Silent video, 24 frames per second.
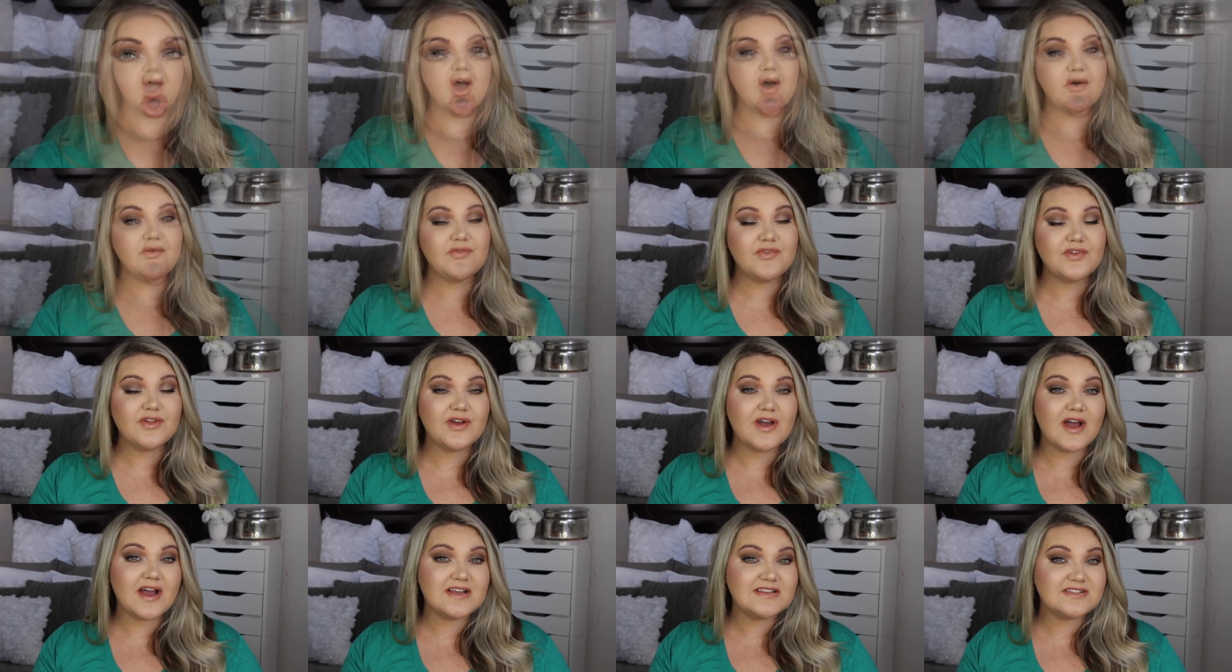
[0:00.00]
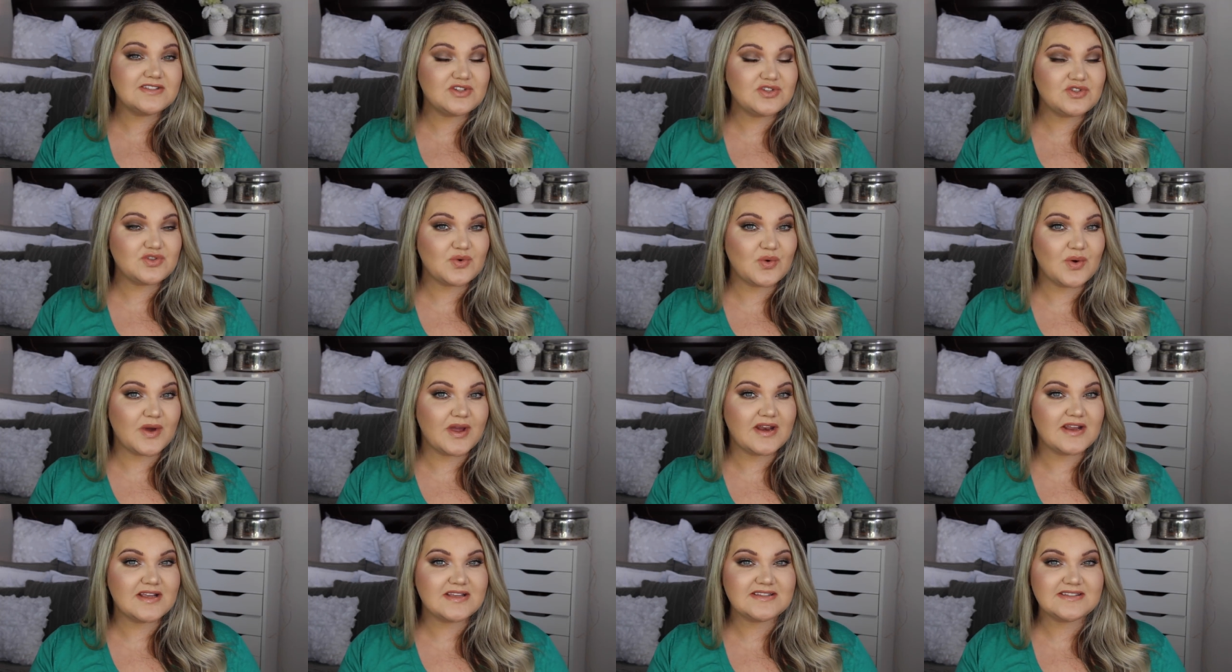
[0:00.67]
hopefully you guys
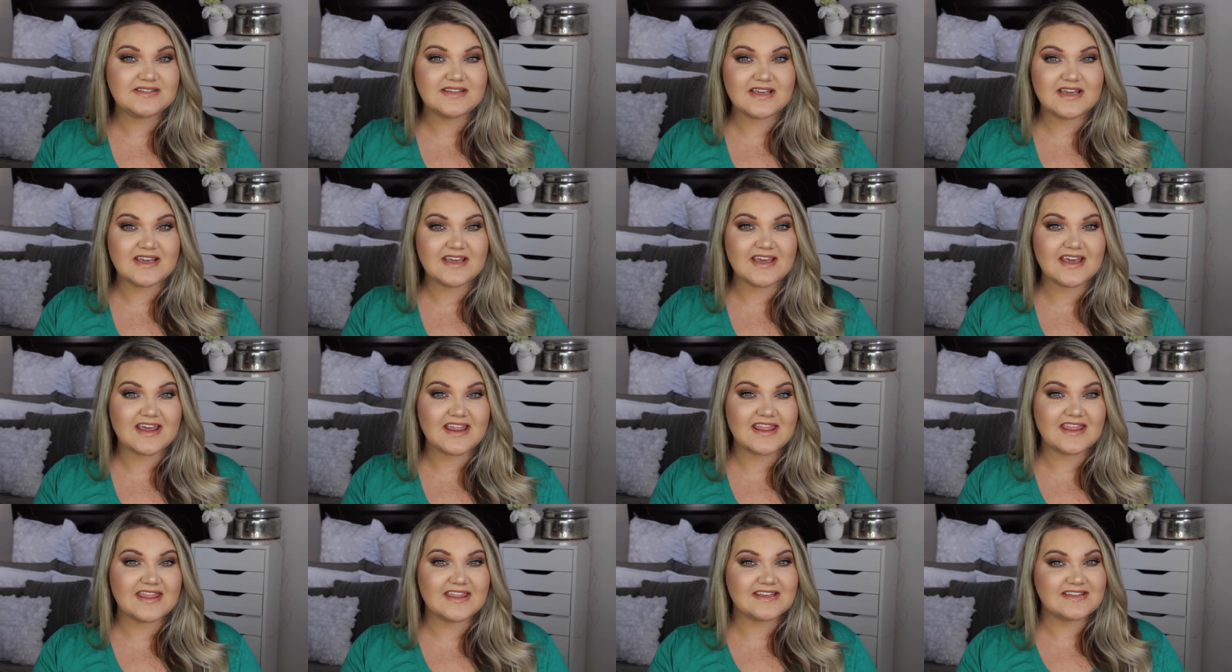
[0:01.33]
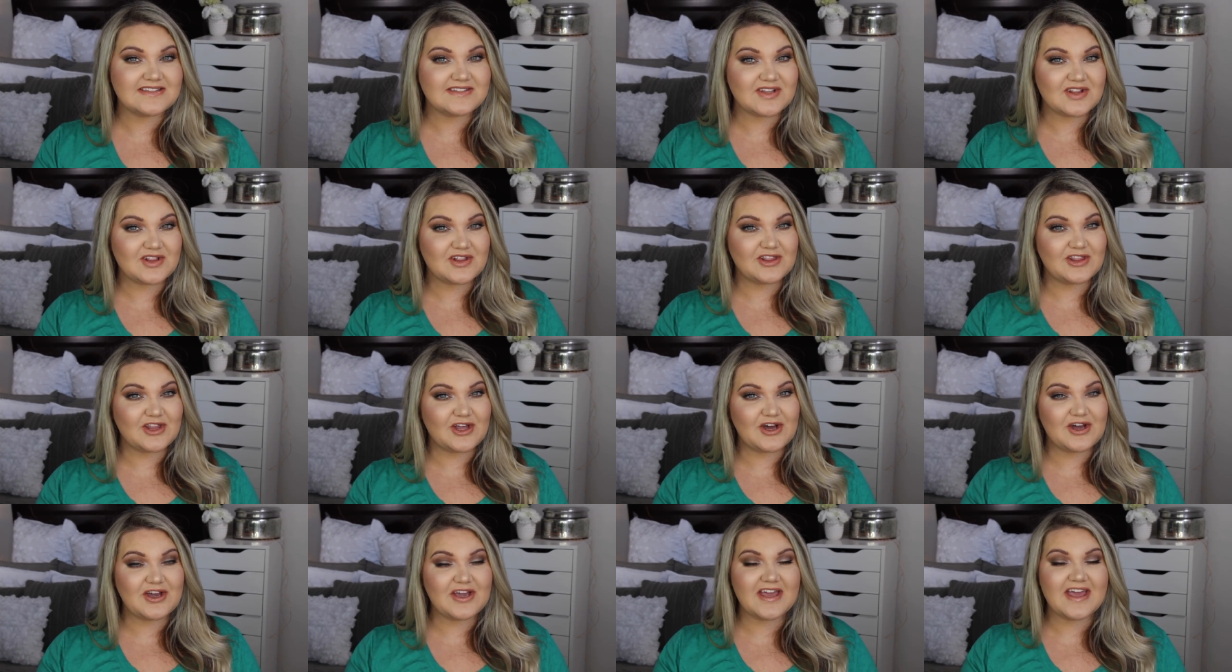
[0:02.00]
enjoyed seeing this
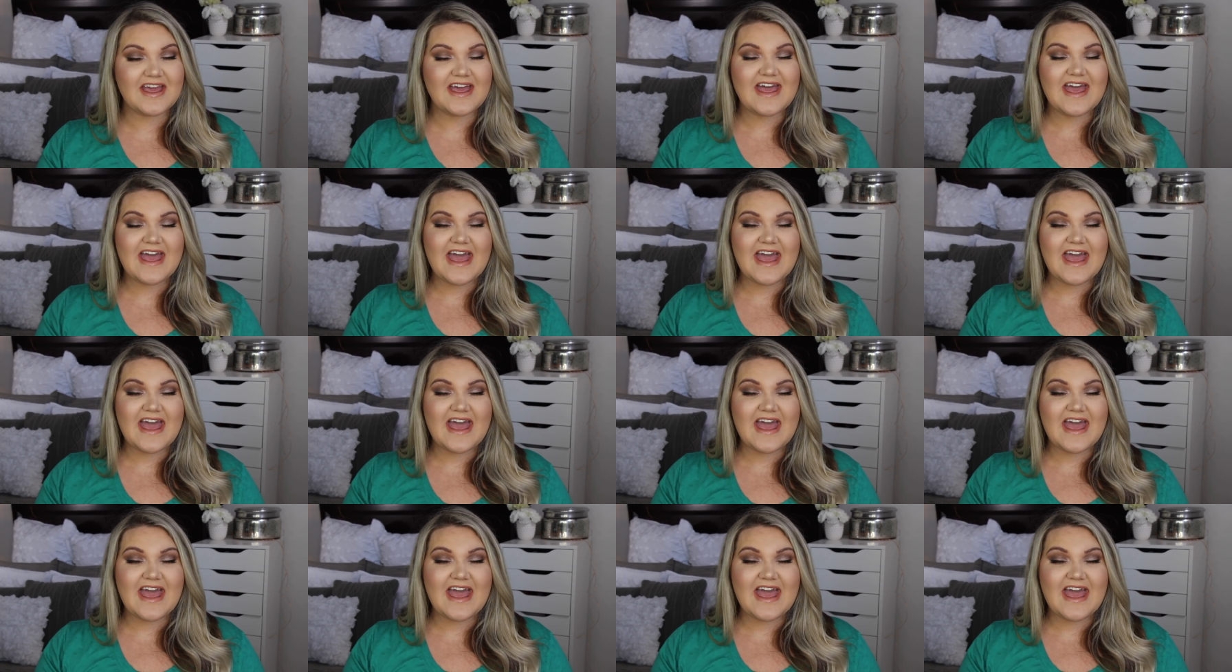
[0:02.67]
look